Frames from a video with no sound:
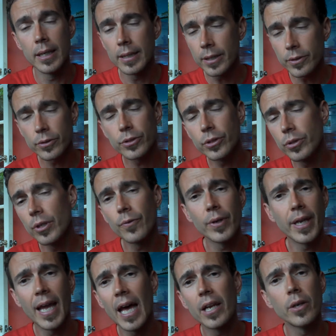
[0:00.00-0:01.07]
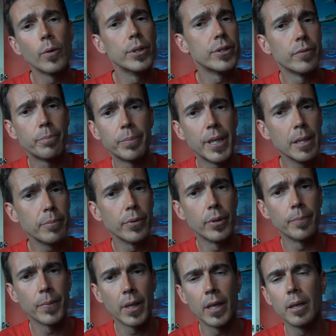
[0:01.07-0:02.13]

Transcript: These are two different categories of people,